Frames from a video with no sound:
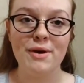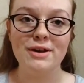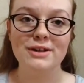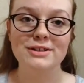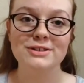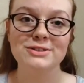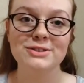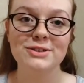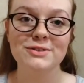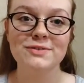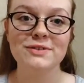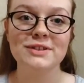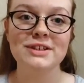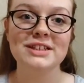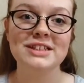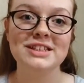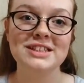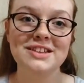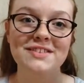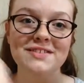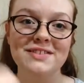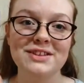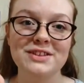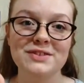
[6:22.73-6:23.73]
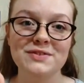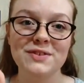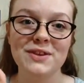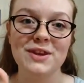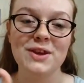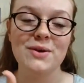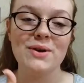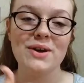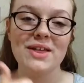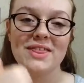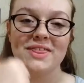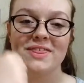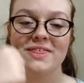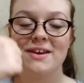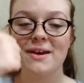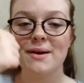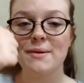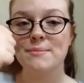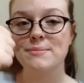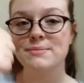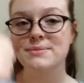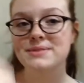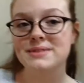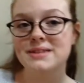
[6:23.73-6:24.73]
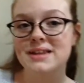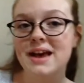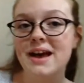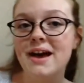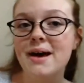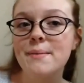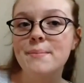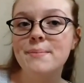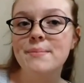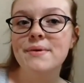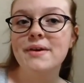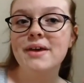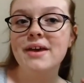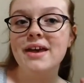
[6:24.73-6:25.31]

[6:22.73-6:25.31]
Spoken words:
Also, don't forget to give this video a thumbs up,